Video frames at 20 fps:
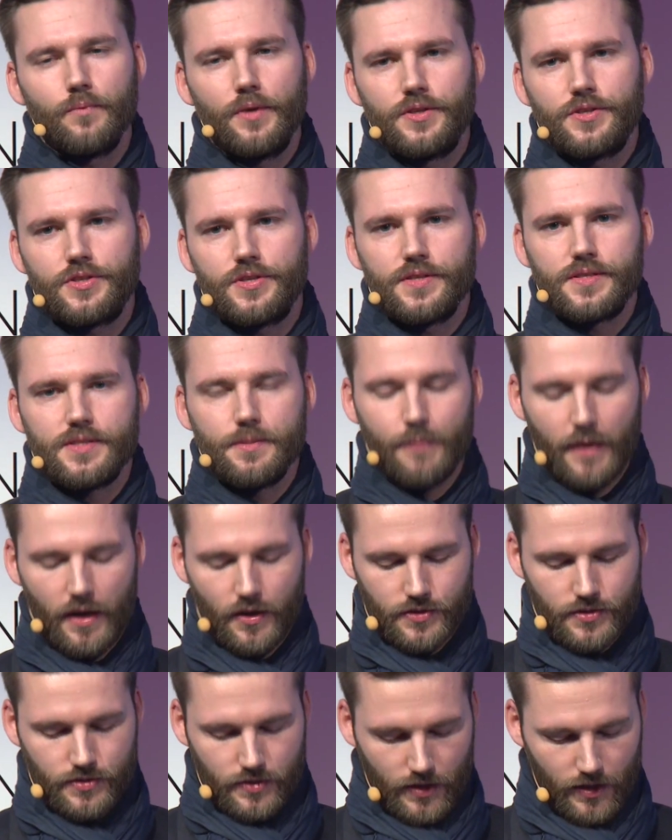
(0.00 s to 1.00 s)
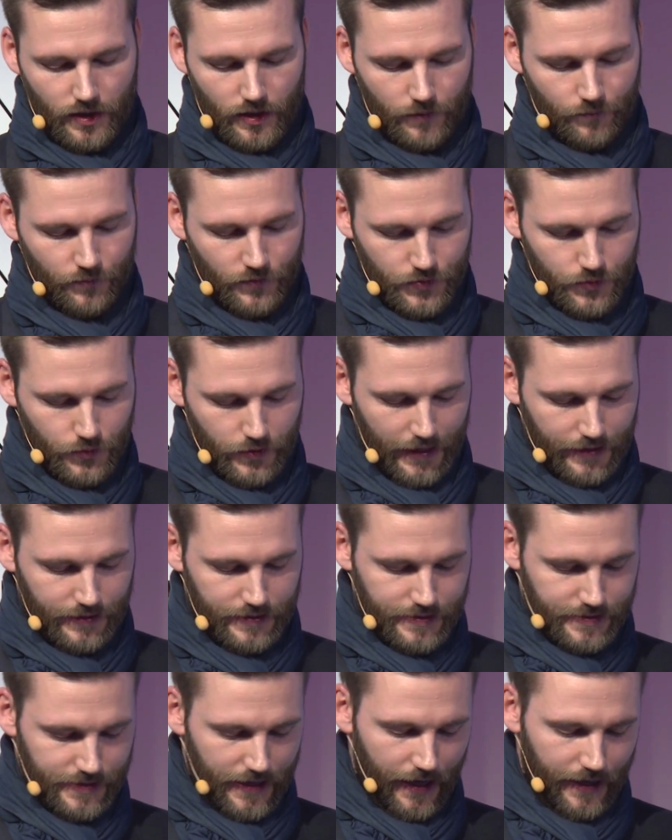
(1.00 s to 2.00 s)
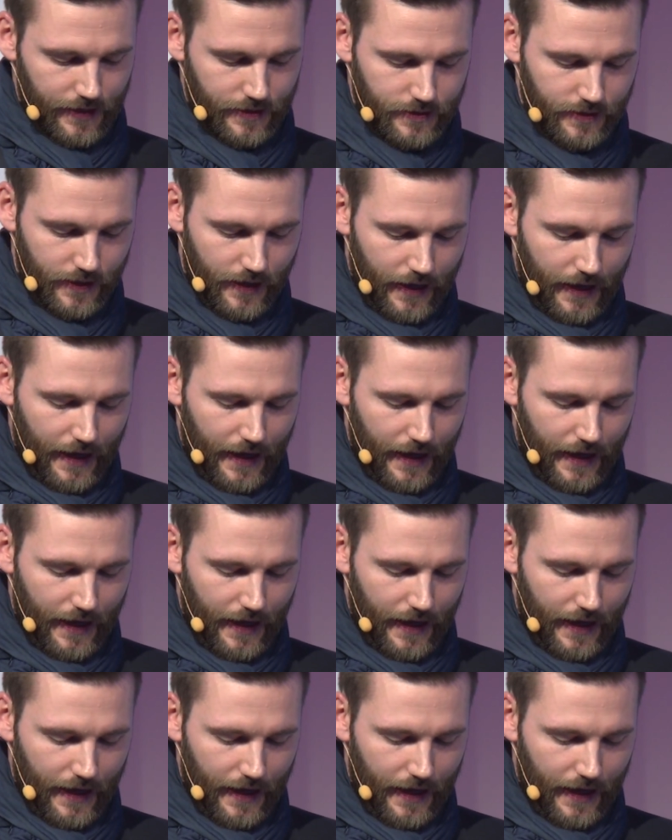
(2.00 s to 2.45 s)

which is about to get designed.